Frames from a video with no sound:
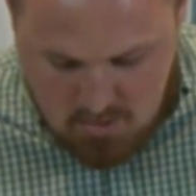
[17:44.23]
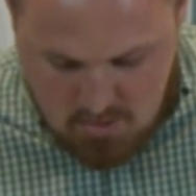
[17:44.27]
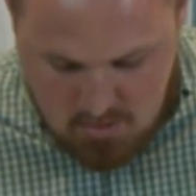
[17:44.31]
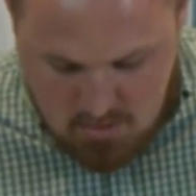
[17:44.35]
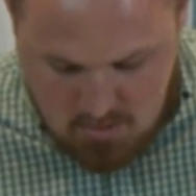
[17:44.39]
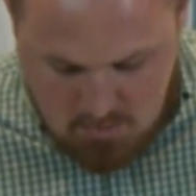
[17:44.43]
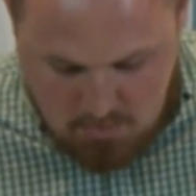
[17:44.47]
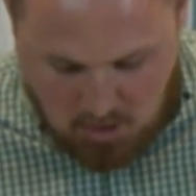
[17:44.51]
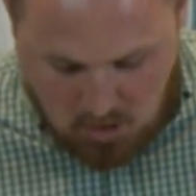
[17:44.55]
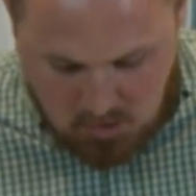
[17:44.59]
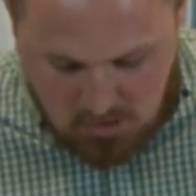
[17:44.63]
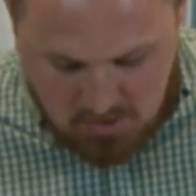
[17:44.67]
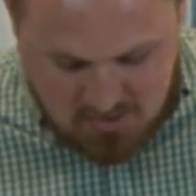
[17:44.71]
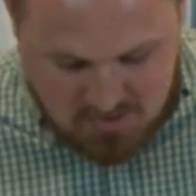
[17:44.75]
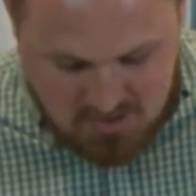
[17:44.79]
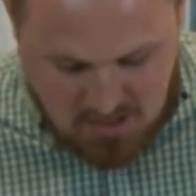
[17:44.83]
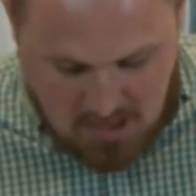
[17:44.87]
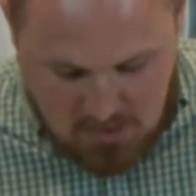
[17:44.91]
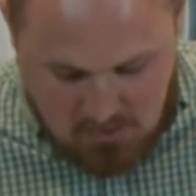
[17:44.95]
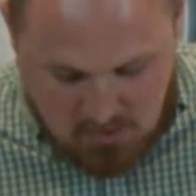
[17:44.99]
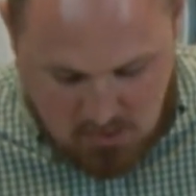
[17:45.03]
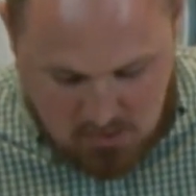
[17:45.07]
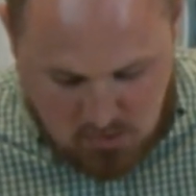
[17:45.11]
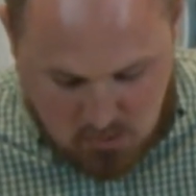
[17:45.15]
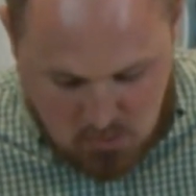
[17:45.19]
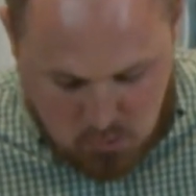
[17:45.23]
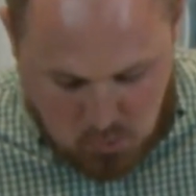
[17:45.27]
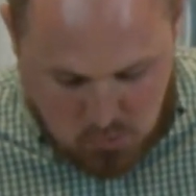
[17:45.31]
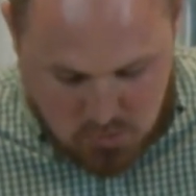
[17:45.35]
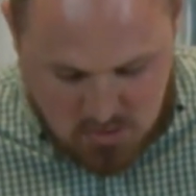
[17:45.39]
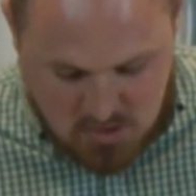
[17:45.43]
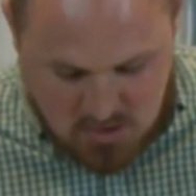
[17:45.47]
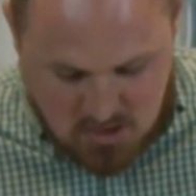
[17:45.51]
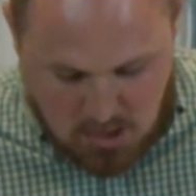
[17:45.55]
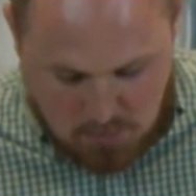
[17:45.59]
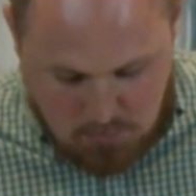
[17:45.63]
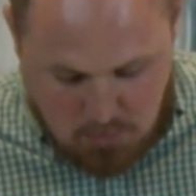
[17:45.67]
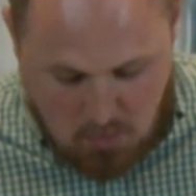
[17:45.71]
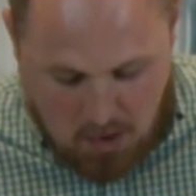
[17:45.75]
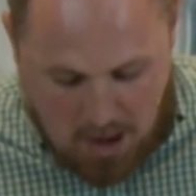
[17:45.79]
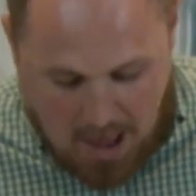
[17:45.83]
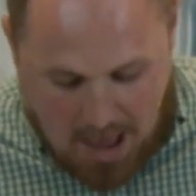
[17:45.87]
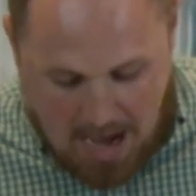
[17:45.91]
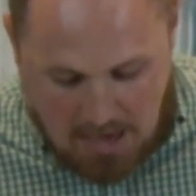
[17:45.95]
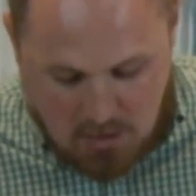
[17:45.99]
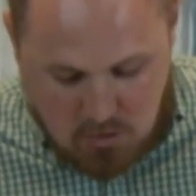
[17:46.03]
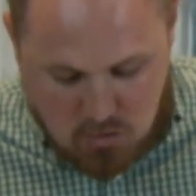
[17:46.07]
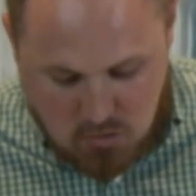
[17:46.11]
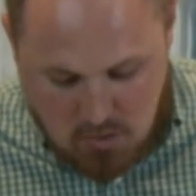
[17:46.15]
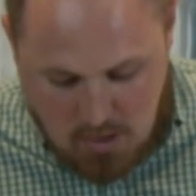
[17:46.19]
Paul is saying that the Lord's Supper
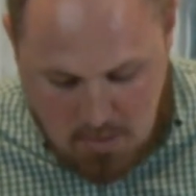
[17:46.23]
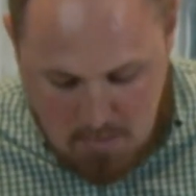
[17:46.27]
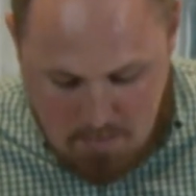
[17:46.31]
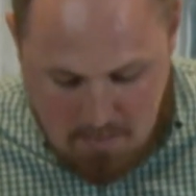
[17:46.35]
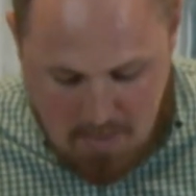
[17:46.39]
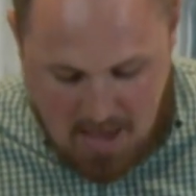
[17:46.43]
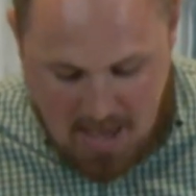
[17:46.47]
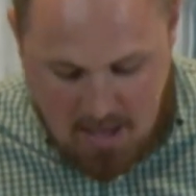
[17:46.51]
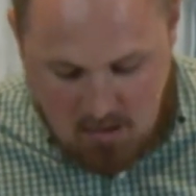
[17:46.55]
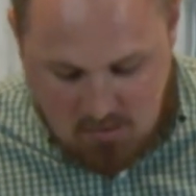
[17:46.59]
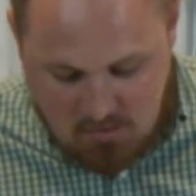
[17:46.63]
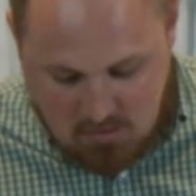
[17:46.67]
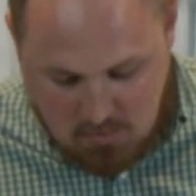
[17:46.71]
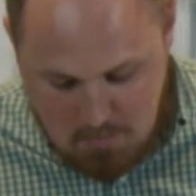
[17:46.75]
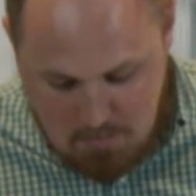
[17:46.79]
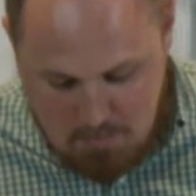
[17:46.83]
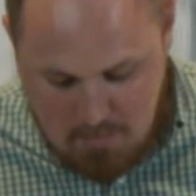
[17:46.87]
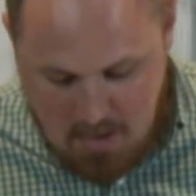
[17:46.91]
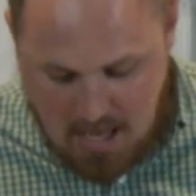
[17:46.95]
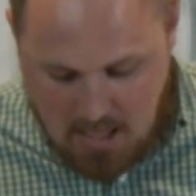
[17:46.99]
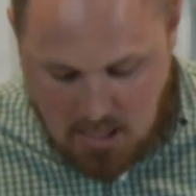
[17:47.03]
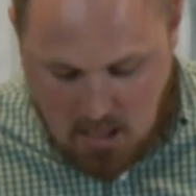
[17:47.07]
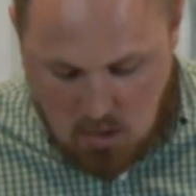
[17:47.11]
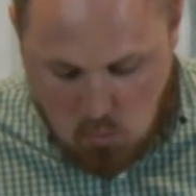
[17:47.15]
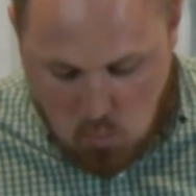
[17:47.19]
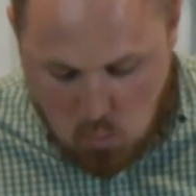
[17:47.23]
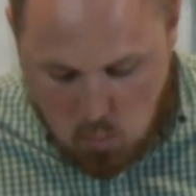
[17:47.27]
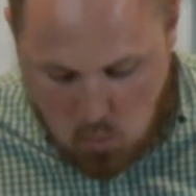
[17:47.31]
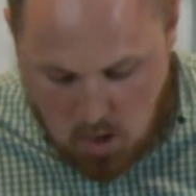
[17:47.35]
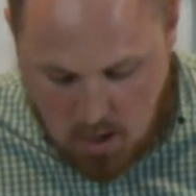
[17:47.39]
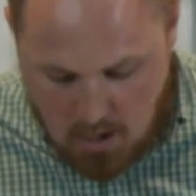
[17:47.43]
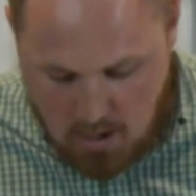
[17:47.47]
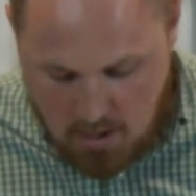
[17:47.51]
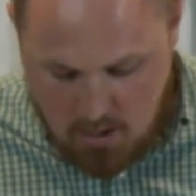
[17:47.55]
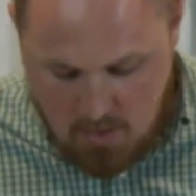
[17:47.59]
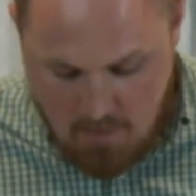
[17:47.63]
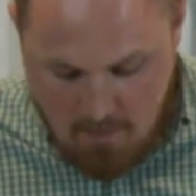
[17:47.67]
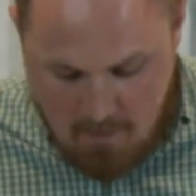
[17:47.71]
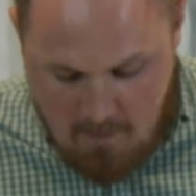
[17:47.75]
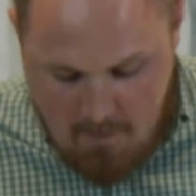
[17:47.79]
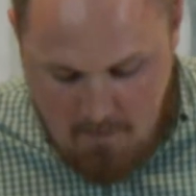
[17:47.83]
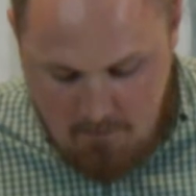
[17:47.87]
actually makes many one.